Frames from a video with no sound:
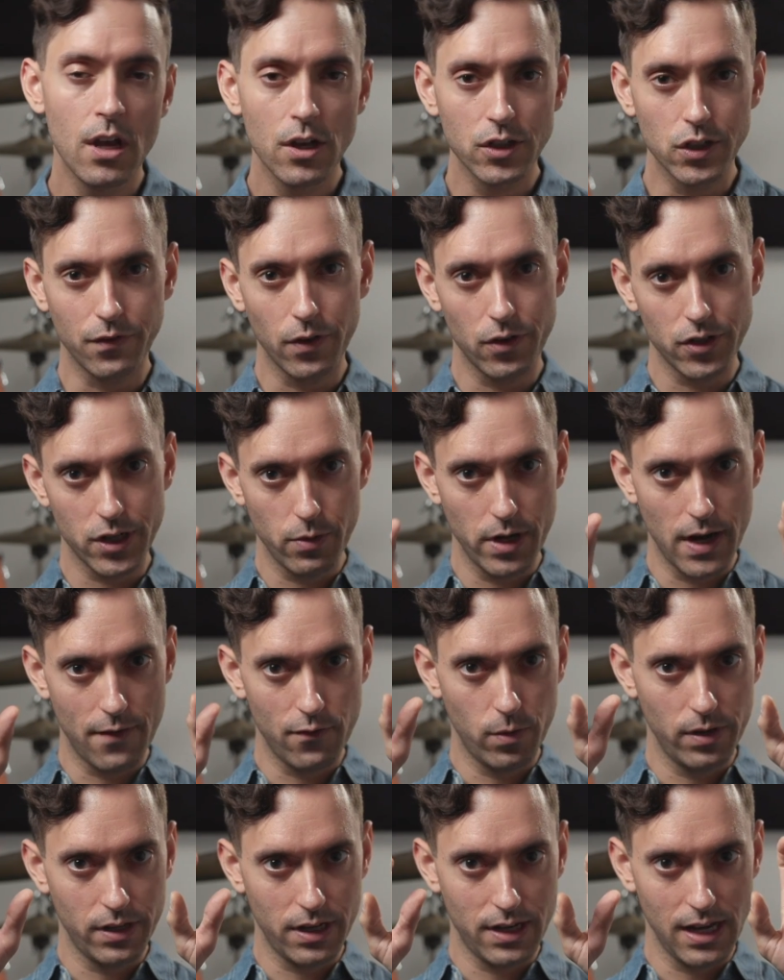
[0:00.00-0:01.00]
So first I want
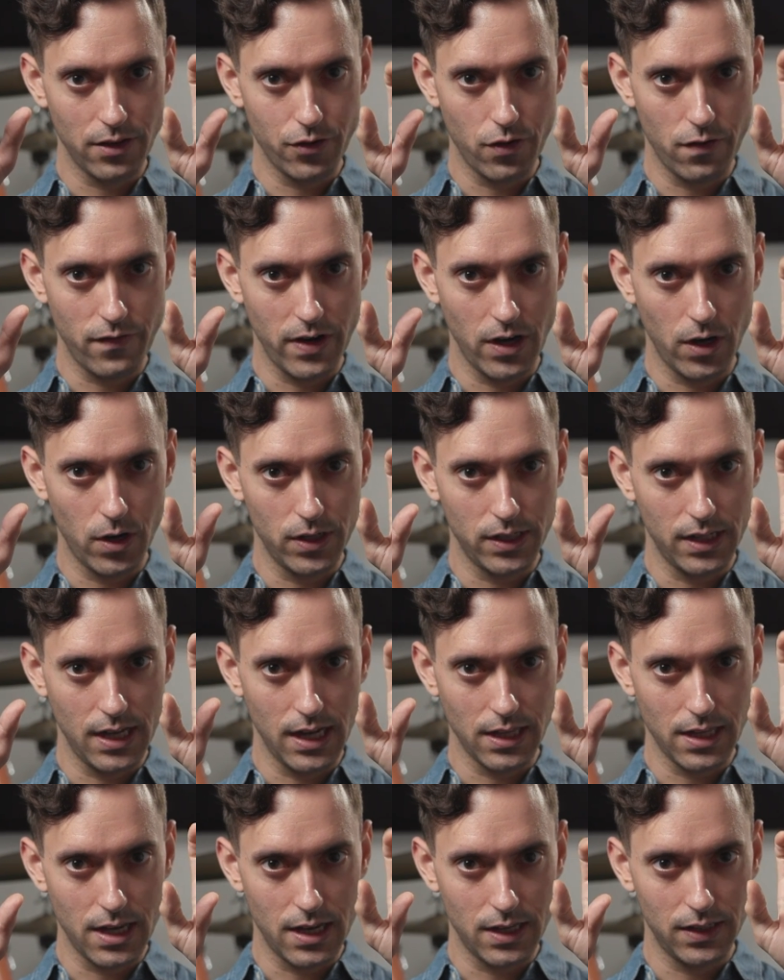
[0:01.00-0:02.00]
everyone to take their fingers
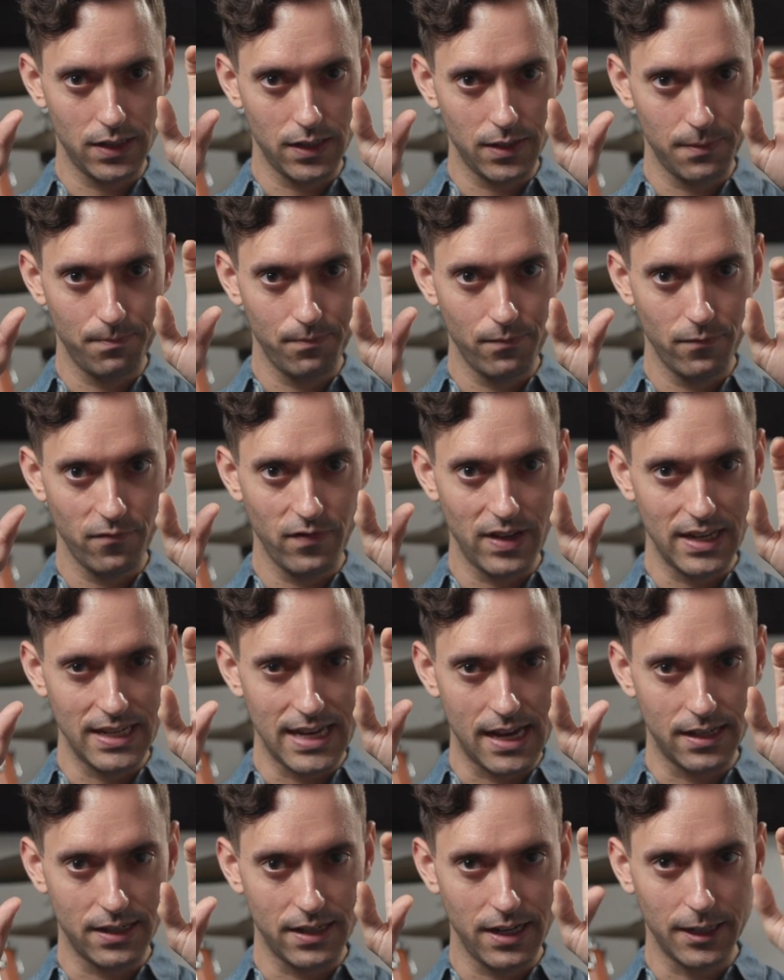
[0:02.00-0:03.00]
like this.
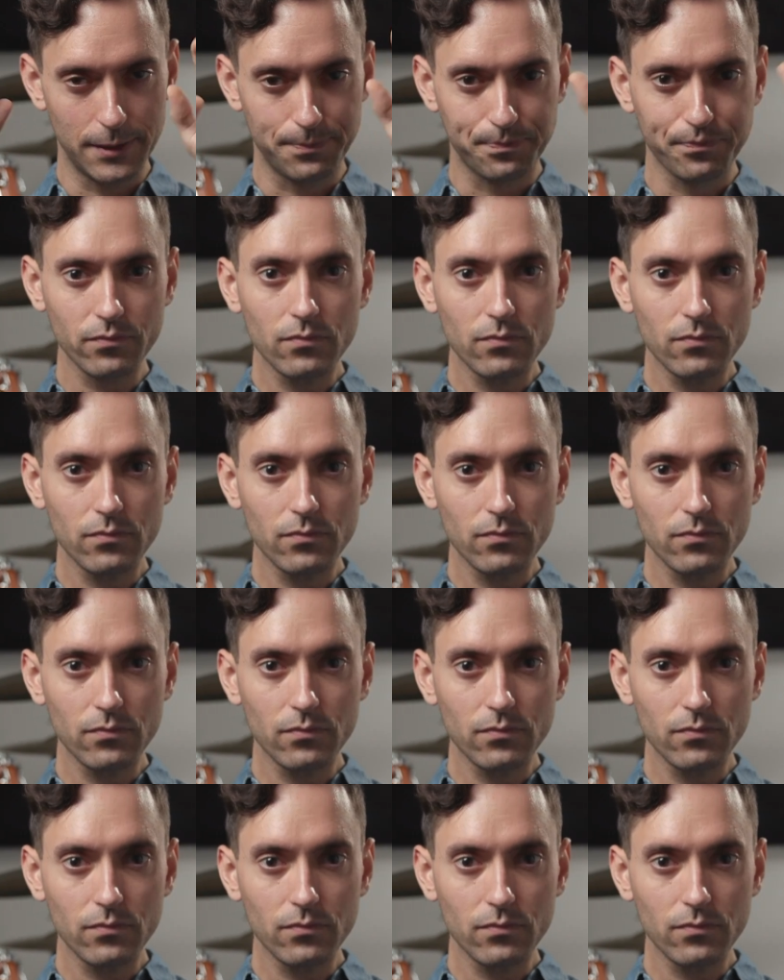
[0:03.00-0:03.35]
Fantastic.